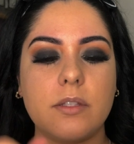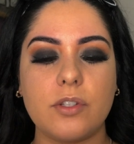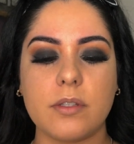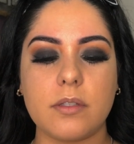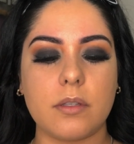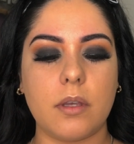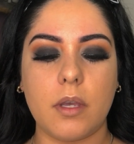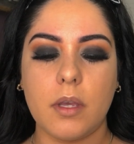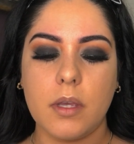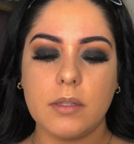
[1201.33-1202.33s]
just,
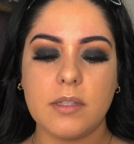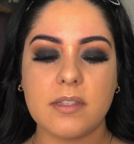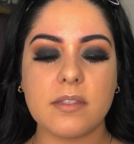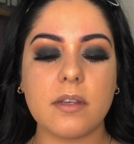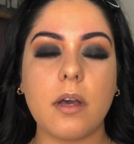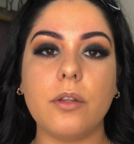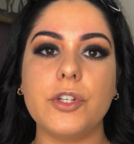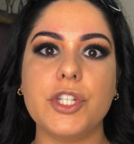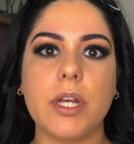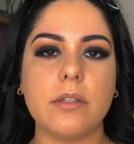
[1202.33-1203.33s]
this is in color
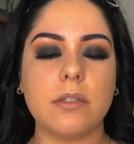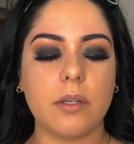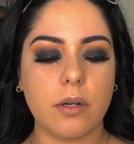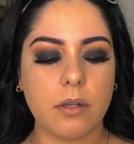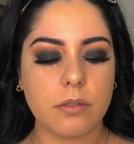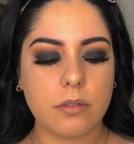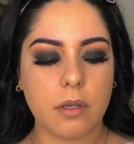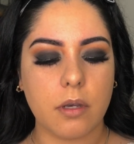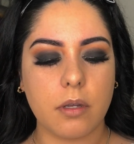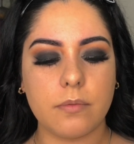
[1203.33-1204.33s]
Chelsea Girls.
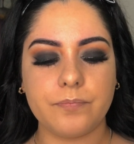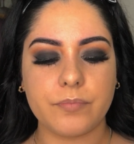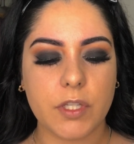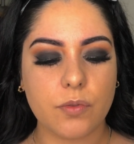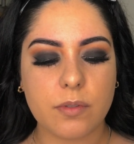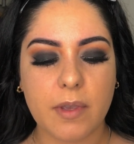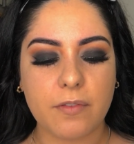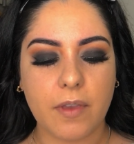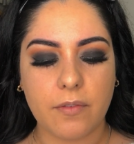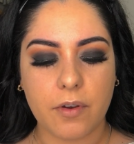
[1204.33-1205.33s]
Oh, this was my
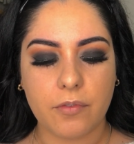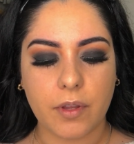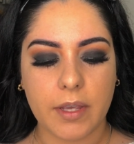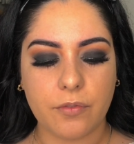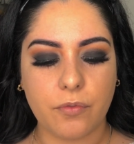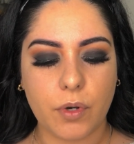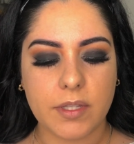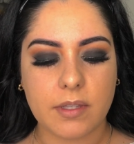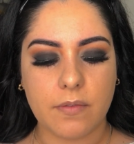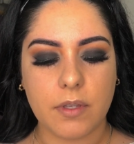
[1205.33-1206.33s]
favorite for like
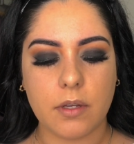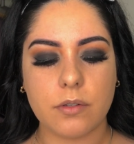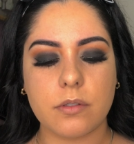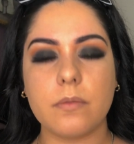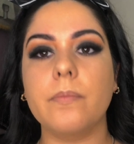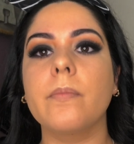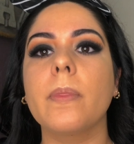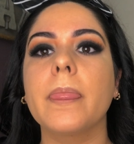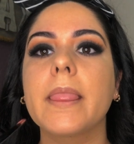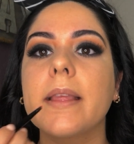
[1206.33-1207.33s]
47 years.
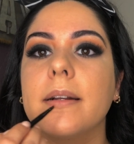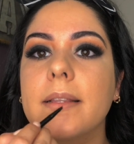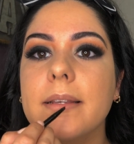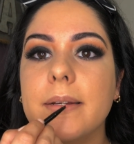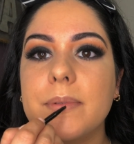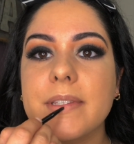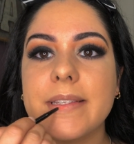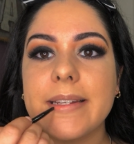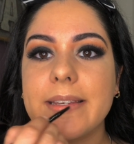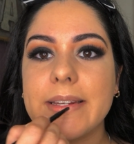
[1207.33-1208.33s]
I'm just
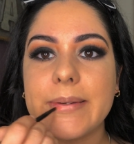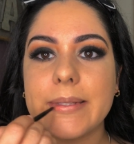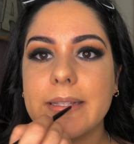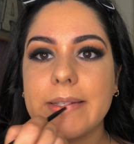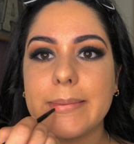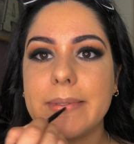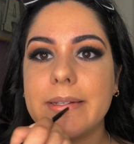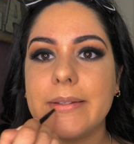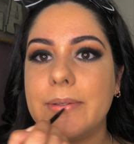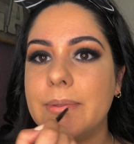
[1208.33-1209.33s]
gonna hit it with a little bit of
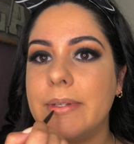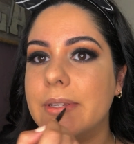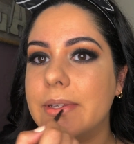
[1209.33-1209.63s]
nude.